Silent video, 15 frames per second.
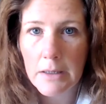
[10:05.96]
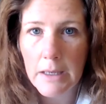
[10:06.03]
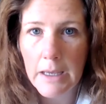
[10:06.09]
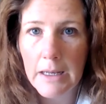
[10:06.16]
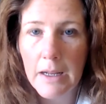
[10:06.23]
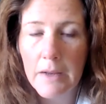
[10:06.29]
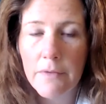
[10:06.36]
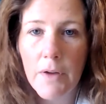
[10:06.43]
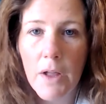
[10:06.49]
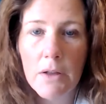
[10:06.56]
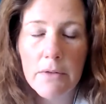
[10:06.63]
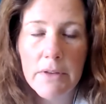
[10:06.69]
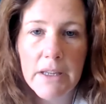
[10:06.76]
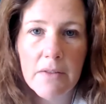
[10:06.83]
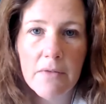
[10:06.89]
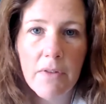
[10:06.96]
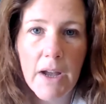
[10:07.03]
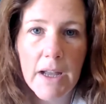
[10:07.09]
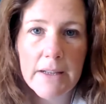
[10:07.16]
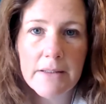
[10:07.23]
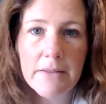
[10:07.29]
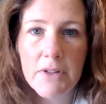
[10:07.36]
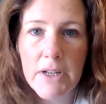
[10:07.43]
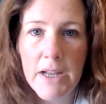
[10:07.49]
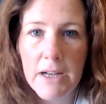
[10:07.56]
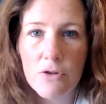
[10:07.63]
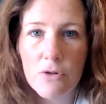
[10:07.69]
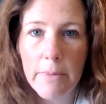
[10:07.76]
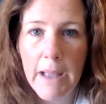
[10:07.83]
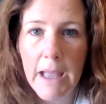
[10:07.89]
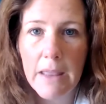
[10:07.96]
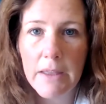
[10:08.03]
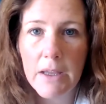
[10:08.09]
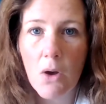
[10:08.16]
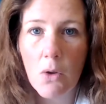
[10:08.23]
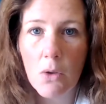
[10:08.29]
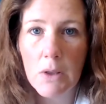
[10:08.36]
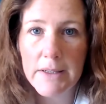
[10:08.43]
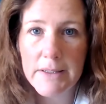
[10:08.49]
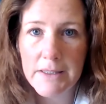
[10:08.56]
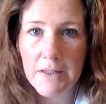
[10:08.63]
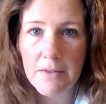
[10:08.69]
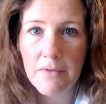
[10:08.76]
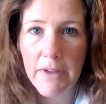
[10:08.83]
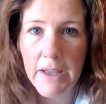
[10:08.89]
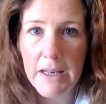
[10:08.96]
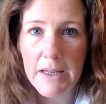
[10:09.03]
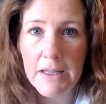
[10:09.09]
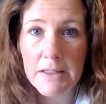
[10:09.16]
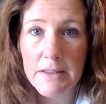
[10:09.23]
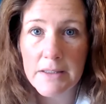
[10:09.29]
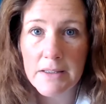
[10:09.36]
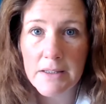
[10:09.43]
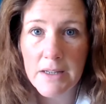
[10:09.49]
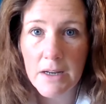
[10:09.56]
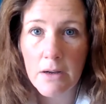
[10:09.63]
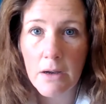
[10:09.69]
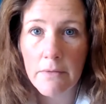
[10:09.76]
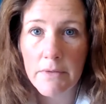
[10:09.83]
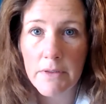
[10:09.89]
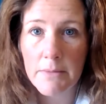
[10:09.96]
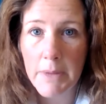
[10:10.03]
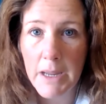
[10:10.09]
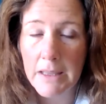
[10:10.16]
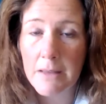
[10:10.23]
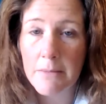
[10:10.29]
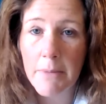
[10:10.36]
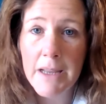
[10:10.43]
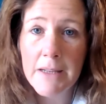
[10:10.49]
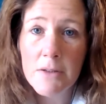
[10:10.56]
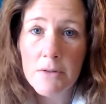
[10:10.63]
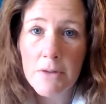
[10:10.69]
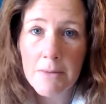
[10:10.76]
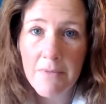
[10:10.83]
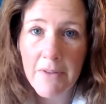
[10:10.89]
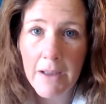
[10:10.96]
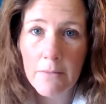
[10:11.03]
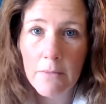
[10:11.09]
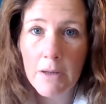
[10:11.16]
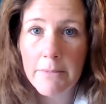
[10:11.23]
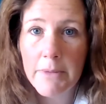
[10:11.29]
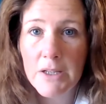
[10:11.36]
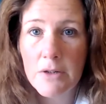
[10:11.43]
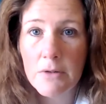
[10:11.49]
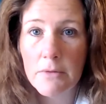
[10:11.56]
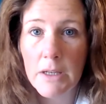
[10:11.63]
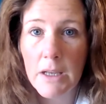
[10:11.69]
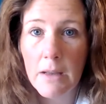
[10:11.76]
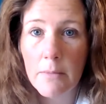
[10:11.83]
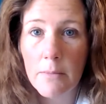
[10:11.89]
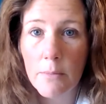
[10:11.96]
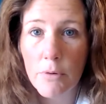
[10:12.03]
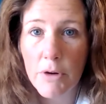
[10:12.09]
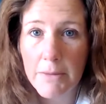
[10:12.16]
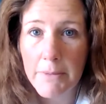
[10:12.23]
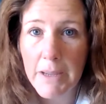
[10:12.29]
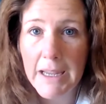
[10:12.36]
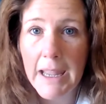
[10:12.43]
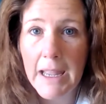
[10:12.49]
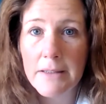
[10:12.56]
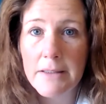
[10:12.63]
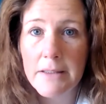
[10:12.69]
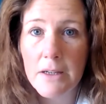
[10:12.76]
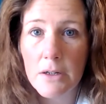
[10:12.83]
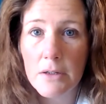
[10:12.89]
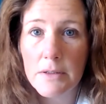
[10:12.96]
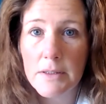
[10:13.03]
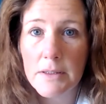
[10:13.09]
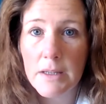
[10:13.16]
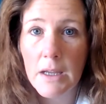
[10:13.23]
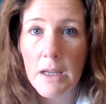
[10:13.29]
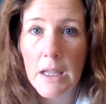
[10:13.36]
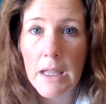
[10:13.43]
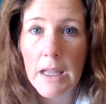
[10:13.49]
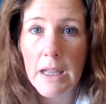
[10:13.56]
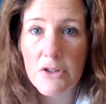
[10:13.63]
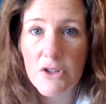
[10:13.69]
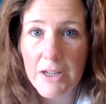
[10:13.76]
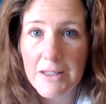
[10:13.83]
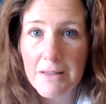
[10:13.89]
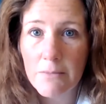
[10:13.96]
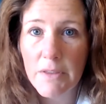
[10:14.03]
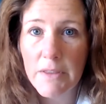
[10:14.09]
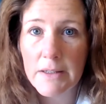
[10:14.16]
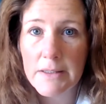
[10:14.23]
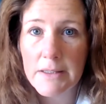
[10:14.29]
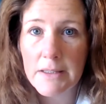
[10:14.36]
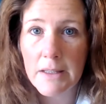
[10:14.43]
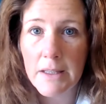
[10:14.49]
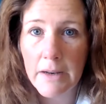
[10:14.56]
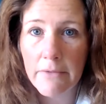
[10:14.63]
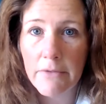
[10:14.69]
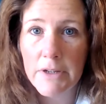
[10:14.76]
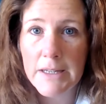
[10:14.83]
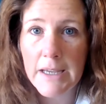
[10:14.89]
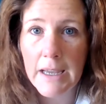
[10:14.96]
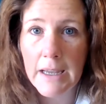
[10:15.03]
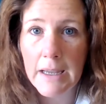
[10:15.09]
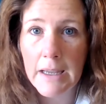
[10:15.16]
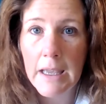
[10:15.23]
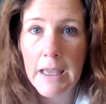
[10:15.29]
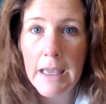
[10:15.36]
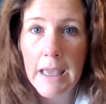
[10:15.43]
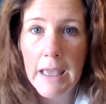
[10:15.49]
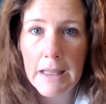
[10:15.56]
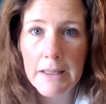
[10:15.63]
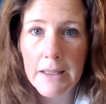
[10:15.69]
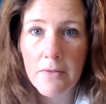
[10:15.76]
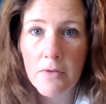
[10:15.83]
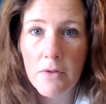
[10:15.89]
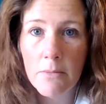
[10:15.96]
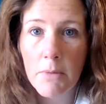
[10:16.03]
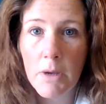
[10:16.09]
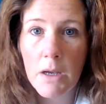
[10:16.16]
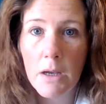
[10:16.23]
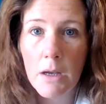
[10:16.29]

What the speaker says: And I followed the advice of a naturopathic holistic vet instead of the mainstream vet wanted me to prick my cat's ears, inject him with insulin every day, and give him